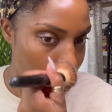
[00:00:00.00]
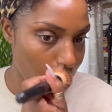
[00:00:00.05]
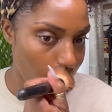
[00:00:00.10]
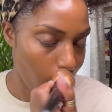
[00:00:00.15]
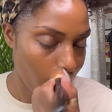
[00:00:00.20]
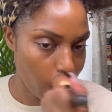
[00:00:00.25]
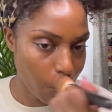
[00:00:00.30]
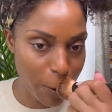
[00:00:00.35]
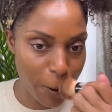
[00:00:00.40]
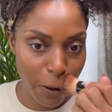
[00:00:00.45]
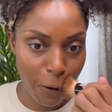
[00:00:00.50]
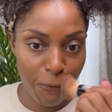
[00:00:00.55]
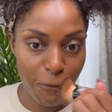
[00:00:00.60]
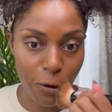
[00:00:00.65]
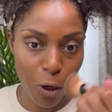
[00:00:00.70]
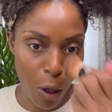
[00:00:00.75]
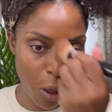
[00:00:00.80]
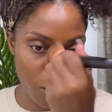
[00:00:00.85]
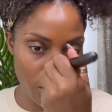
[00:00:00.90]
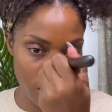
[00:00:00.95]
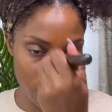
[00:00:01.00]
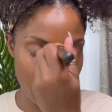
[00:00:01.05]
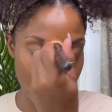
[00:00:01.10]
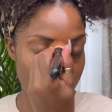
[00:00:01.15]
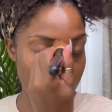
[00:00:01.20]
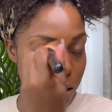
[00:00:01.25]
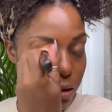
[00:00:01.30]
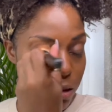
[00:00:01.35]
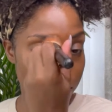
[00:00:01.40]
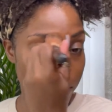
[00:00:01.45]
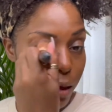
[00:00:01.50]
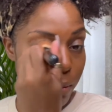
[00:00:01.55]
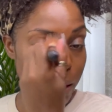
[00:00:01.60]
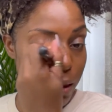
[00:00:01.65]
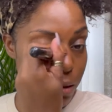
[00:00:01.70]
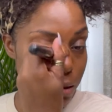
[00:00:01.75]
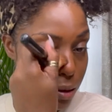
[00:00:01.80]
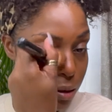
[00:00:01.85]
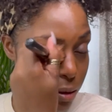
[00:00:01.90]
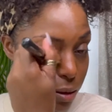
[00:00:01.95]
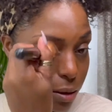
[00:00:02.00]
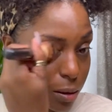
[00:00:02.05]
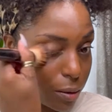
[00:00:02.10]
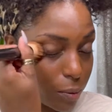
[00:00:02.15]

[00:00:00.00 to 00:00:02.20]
I don't need a flawless finish, if that makes sense.